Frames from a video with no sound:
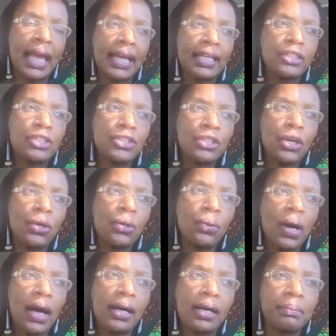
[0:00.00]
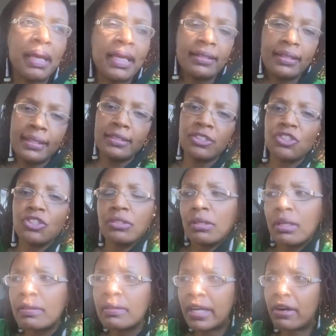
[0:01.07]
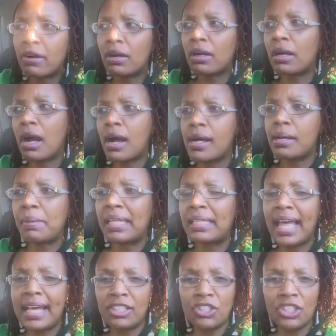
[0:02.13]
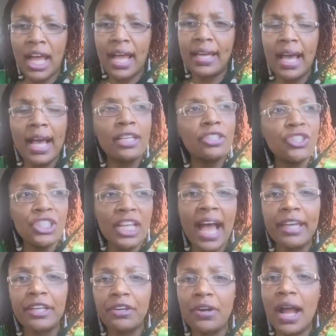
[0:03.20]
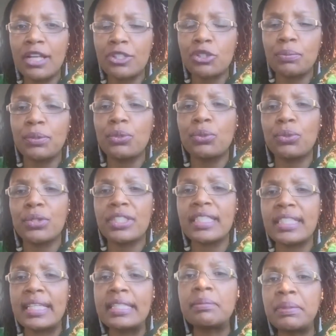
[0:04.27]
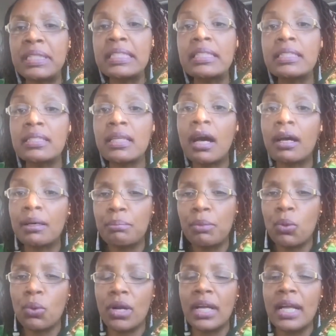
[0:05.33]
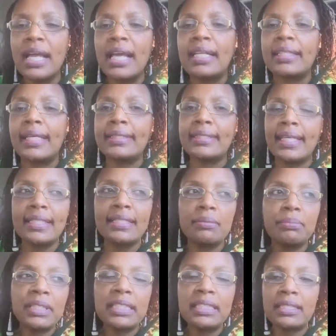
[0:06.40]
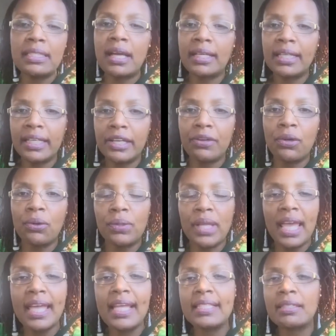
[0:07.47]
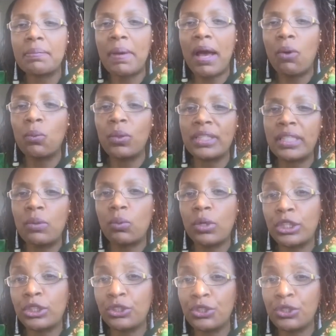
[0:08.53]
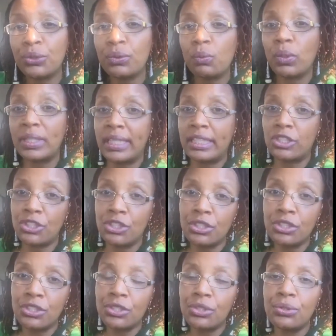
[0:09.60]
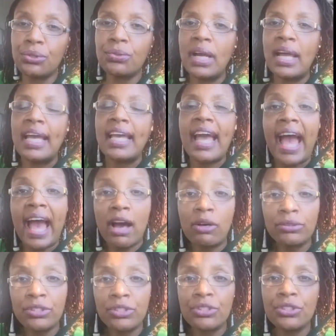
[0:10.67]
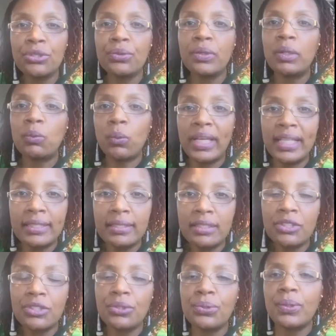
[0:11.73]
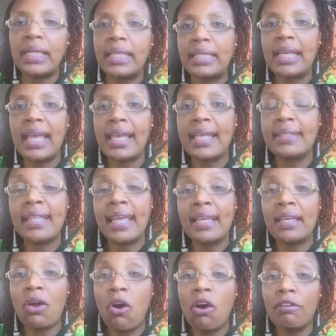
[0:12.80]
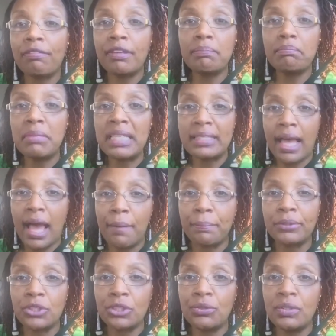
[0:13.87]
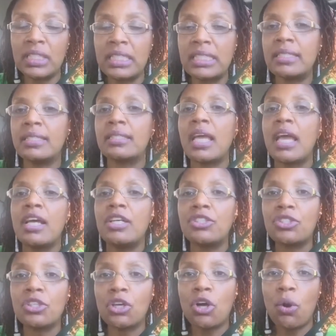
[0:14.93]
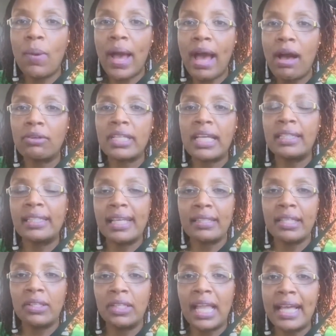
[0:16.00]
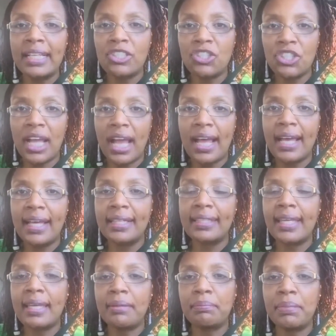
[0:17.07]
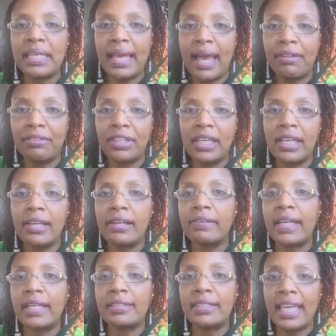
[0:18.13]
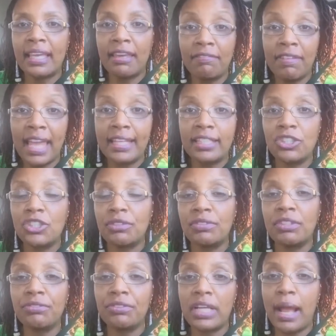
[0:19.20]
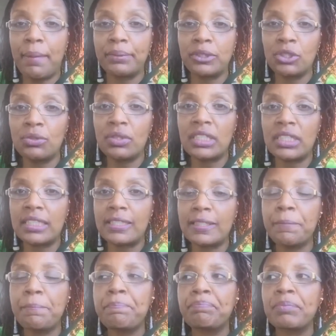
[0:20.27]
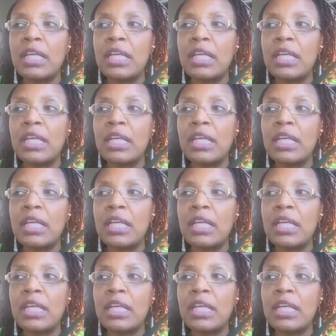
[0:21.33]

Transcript: And so, um, and then there are um, a lot of shy, uh, shyer entrepreneurs tend to be stuck more. They tend to be stuck in their own heads about what they want to do and what they should do, how to do it, when to do it, and they often miss opportunities to go out and let their light shine and be out there and take advantage of different opportunities.